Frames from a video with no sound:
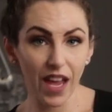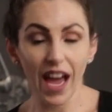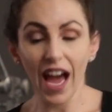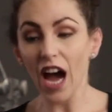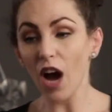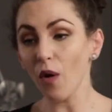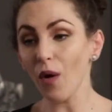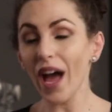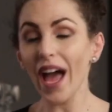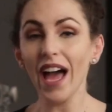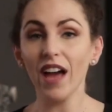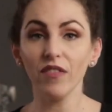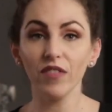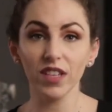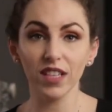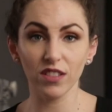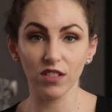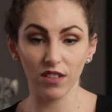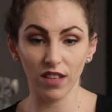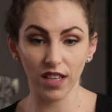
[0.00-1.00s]
How
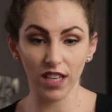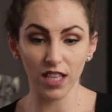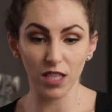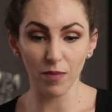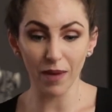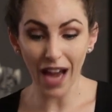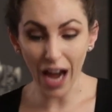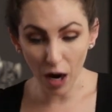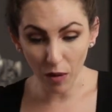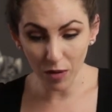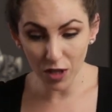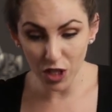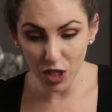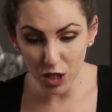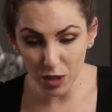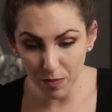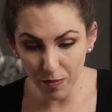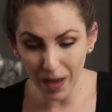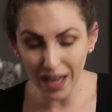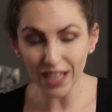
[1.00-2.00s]
heavy do they need to be? How much
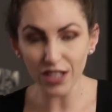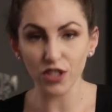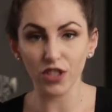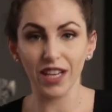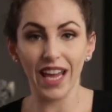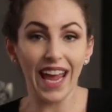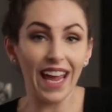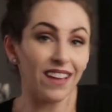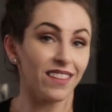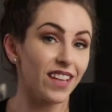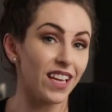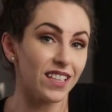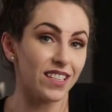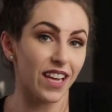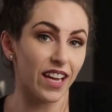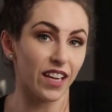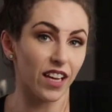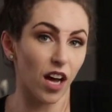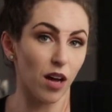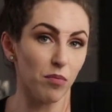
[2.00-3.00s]
space can they
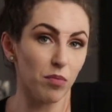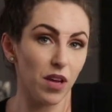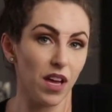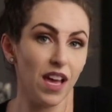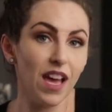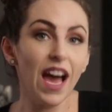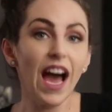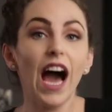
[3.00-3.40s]
take up?